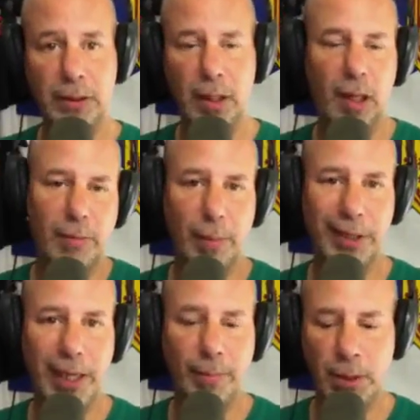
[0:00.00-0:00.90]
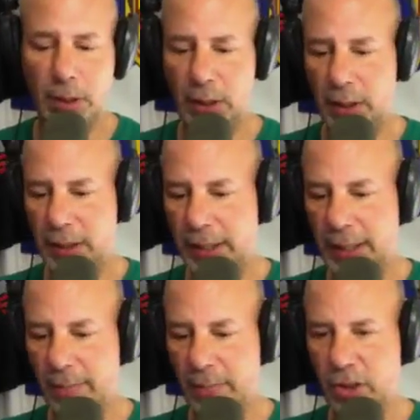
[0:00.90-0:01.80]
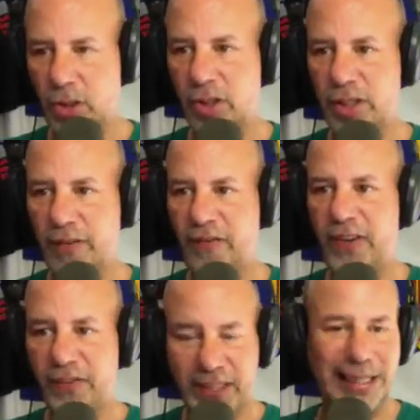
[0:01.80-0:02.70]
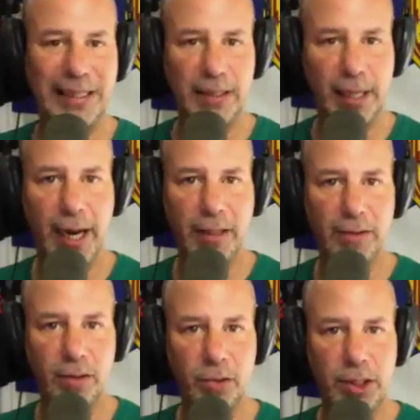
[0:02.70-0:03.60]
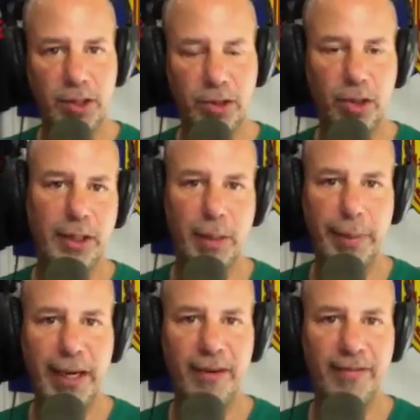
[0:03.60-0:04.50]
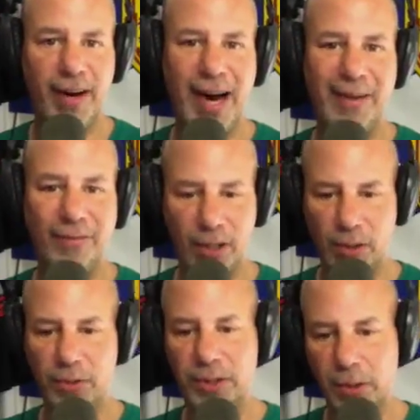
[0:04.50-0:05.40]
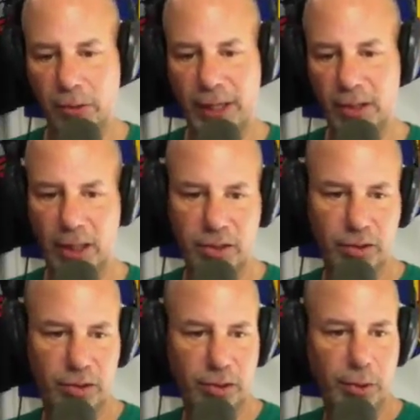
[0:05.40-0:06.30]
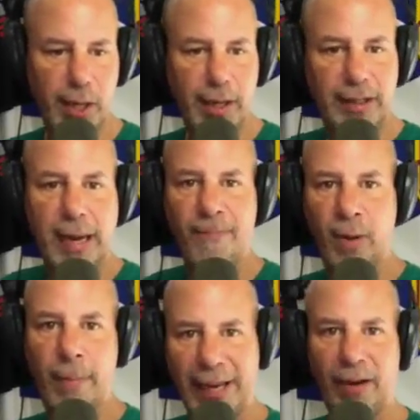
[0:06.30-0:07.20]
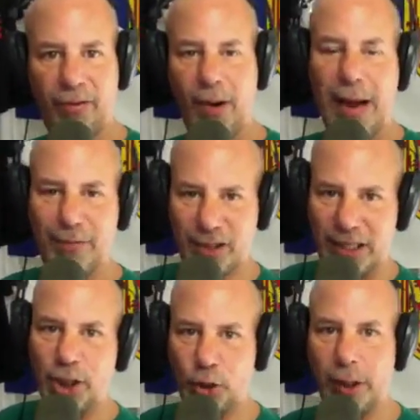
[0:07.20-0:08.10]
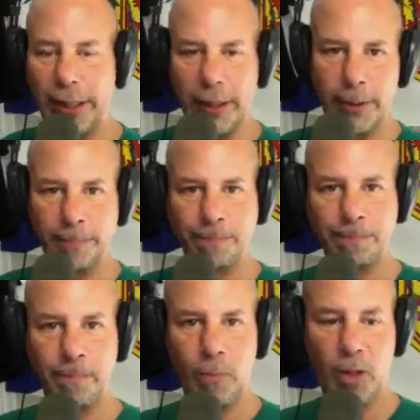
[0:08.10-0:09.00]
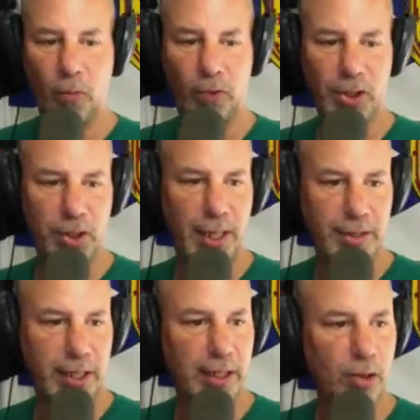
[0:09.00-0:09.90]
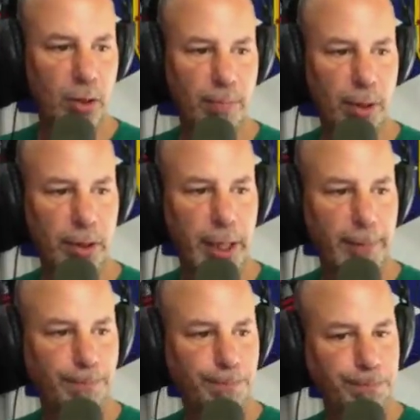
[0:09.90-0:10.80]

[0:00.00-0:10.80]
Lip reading: You all remember Kim. Kim turns 50 today, so she is turning the big 50. So congratulations to Kim for making it through half a century. Hopefully she has a good birthday.